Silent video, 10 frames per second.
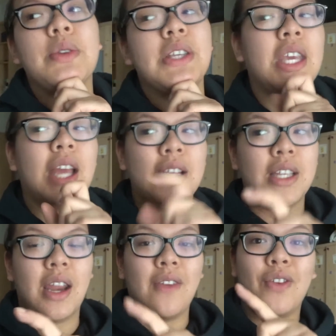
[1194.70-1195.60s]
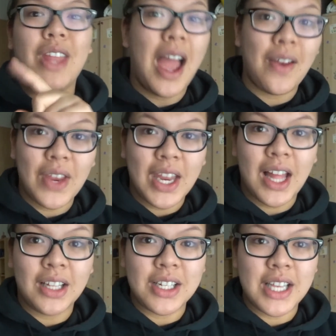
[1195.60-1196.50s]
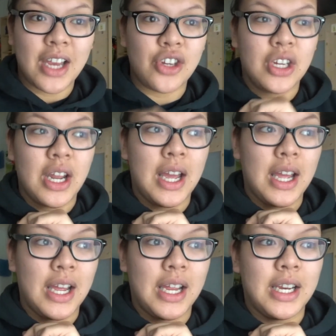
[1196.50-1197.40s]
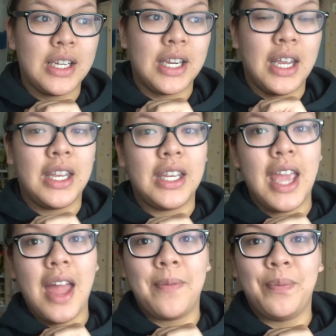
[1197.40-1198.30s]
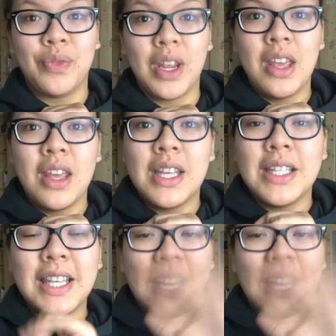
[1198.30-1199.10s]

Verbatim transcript: see you guys tonight for the advent calendar session, and yeah, see you